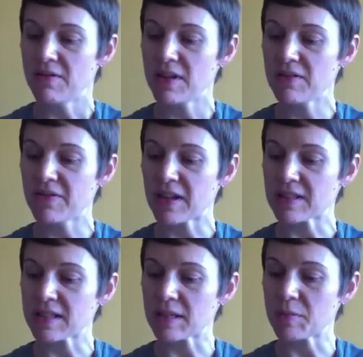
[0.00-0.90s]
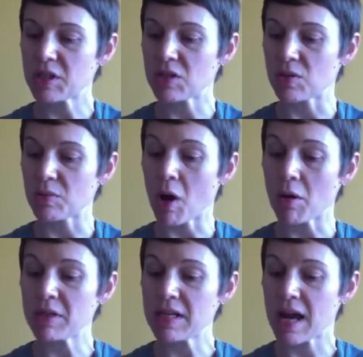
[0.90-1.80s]
Via fell asleep too, and
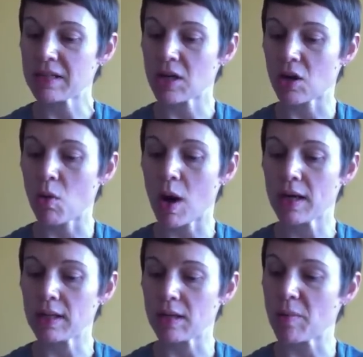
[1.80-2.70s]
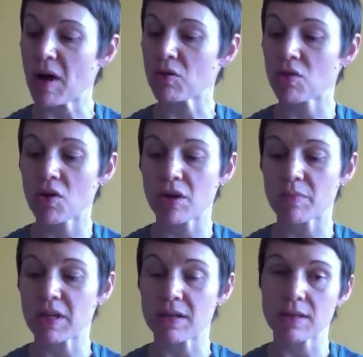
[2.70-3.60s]
Mom and Dad talked quietly about
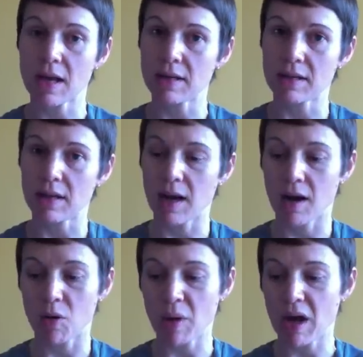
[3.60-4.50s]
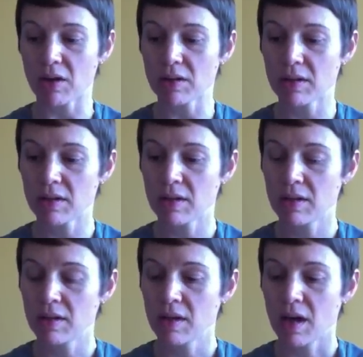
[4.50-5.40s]
grown-up things I didn't care about.
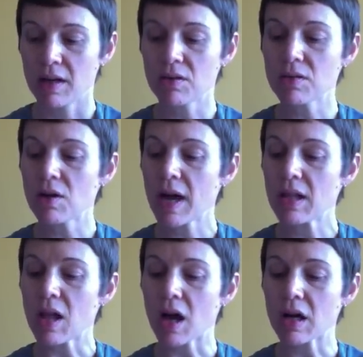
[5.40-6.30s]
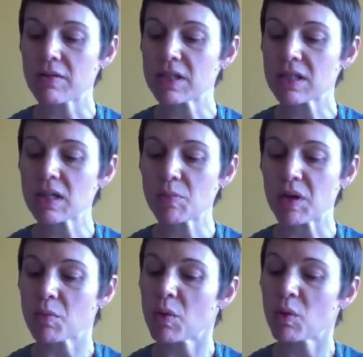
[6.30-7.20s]
I don't know how long I was
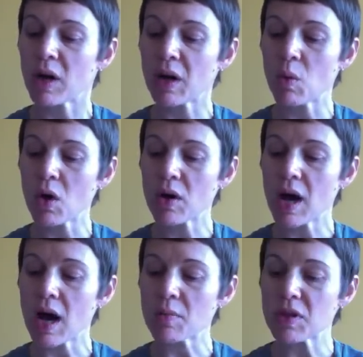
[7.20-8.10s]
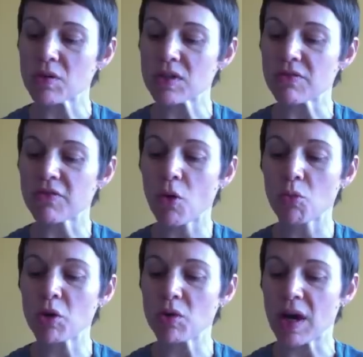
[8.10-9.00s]
sleeping, but when I woke up, there was a full
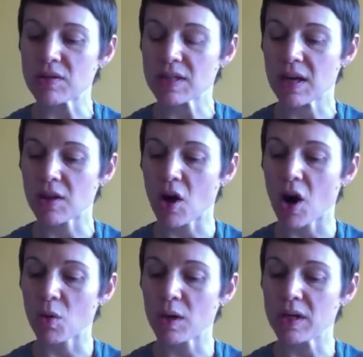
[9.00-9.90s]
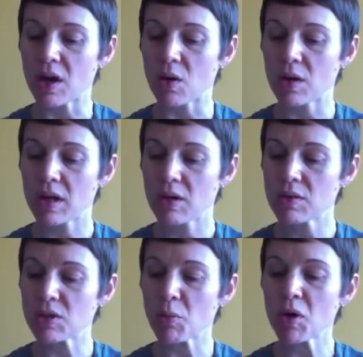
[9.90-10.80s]
moon outside the car window. It
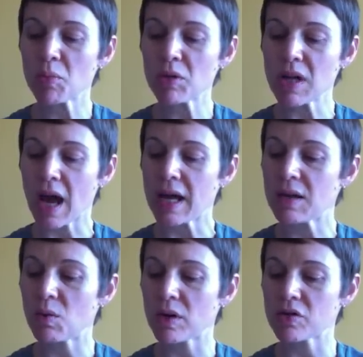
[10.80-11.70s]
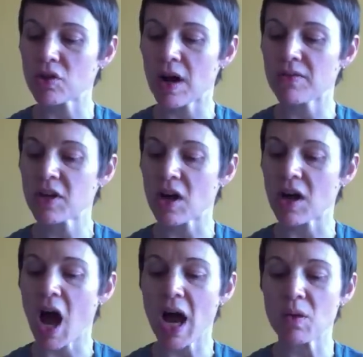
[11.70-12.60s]
was a purple night. We were driving on
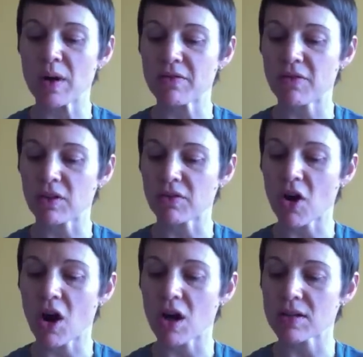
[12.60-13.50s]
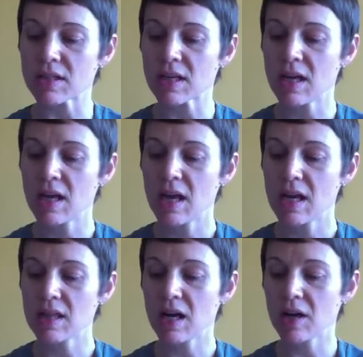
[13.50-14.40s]
a highway full of cars.
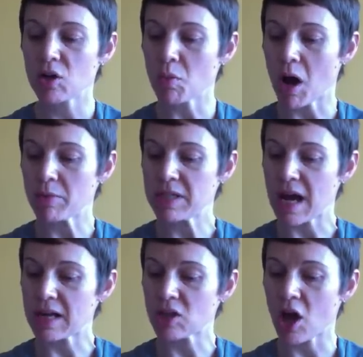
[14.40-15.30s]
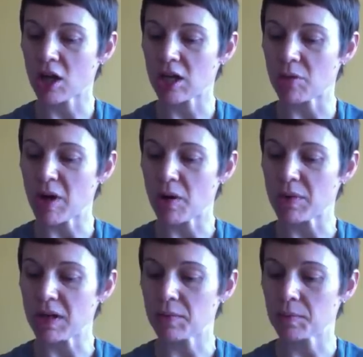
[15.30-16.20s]
And then I heard Mom and Dad talking about
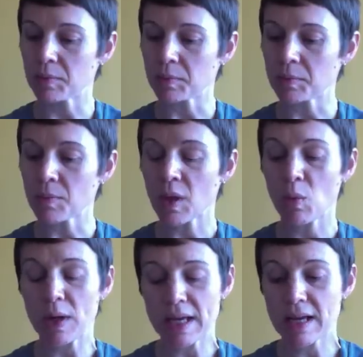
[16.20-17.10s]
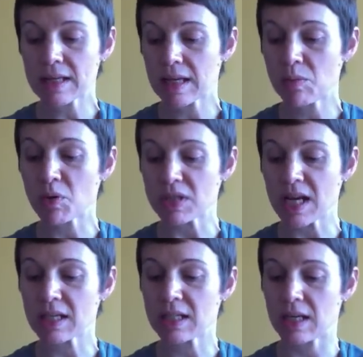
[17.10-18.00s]
me. "We can't keep
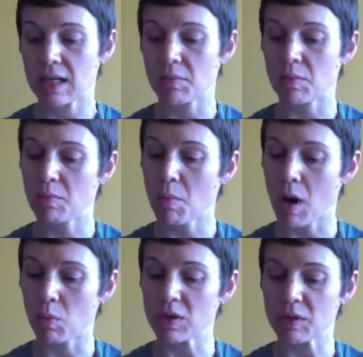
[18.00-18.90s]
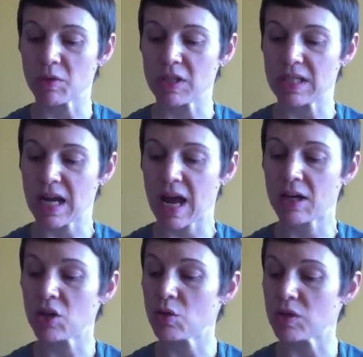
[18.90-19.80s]
protecting him," Mom whispered to Dad,
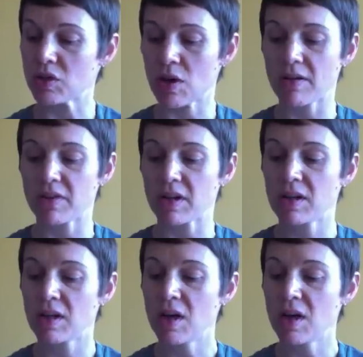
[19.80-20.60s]
who was driving.